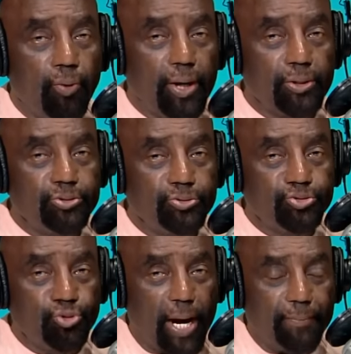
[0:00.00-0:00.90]
Why don't you
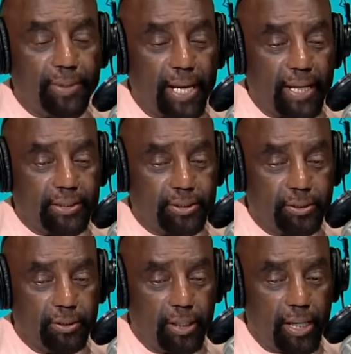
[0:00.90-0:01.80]
drop that
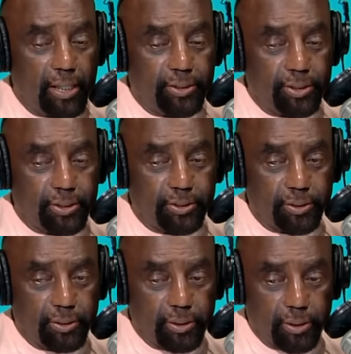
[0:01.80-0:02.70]
and
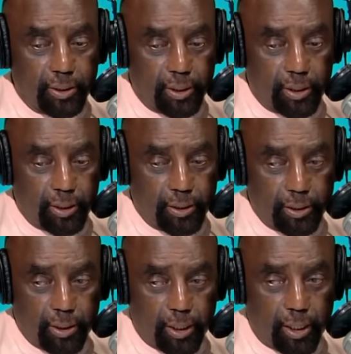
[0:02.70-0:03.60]
just
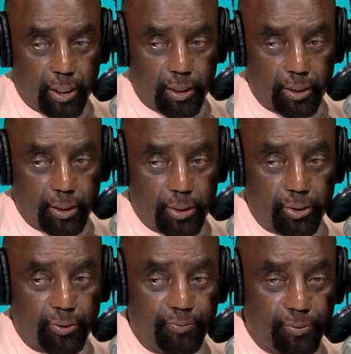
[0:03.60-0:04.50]

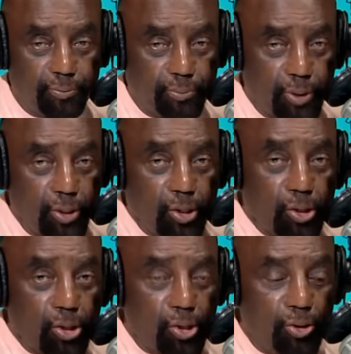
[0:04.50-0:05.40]
learn from
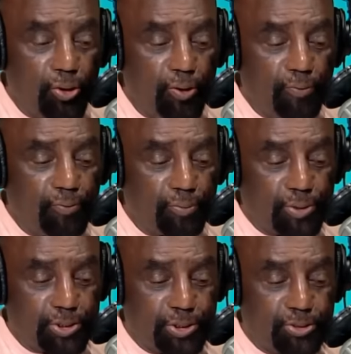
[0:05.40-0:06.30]

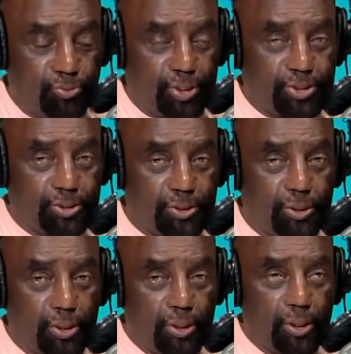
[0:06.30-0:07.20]
the situation,
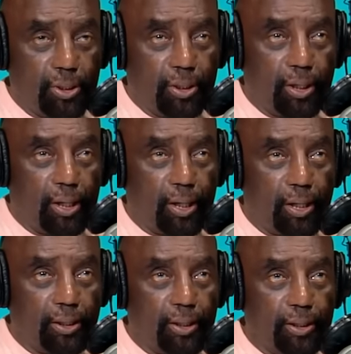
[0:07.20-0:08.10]

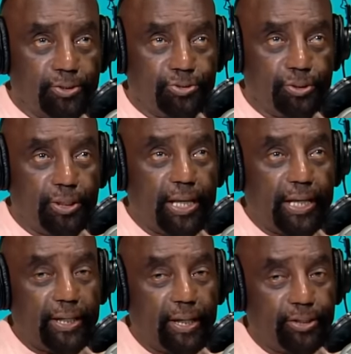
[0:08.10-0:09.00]

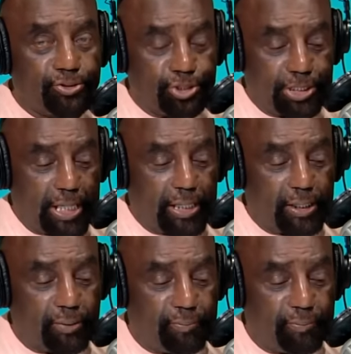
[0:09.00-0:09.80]
get an understanding